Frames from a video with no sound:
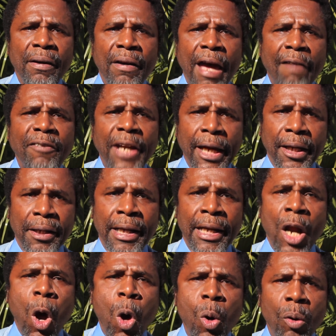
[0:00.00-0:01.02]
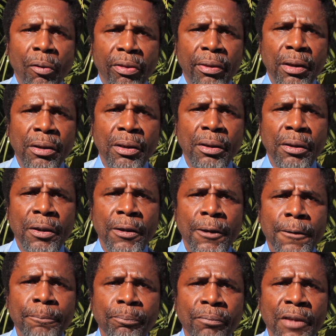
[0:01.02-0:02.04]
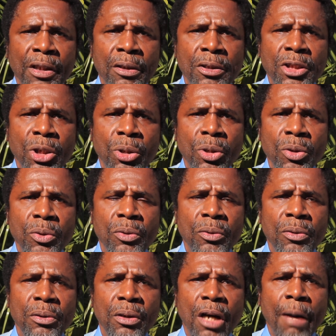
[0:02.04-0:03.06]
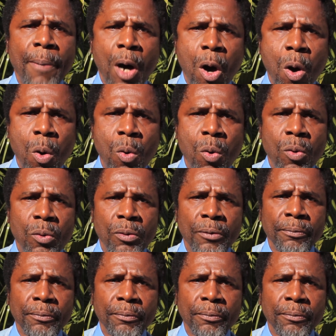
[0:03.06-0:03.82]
have taken an oath to uphold.